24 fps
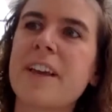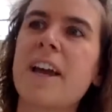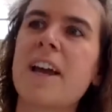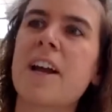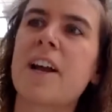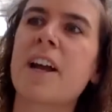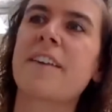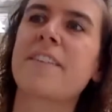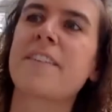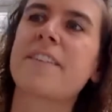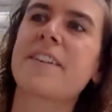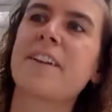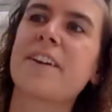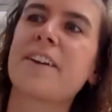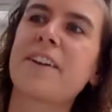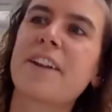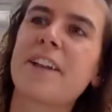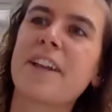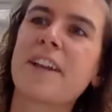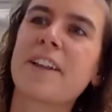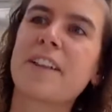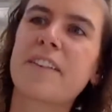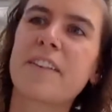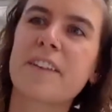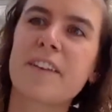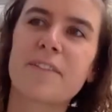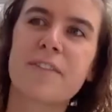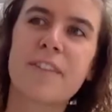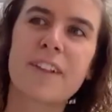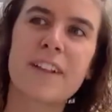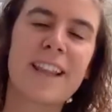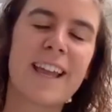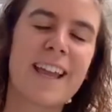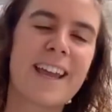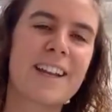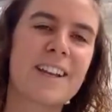custodians of the
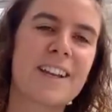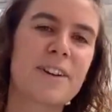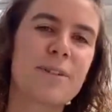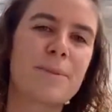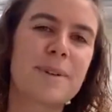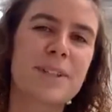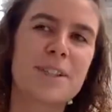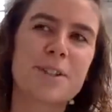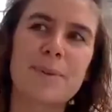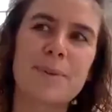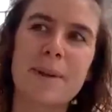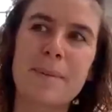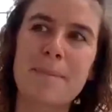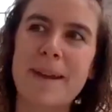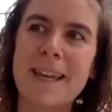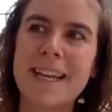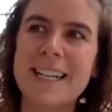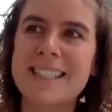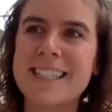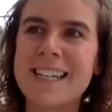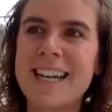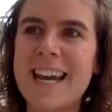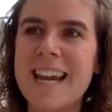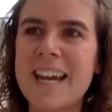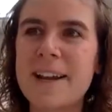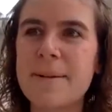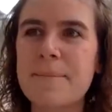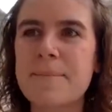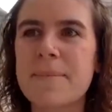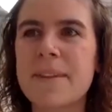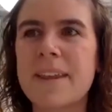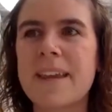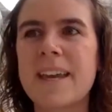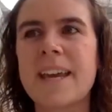land on which we meet today,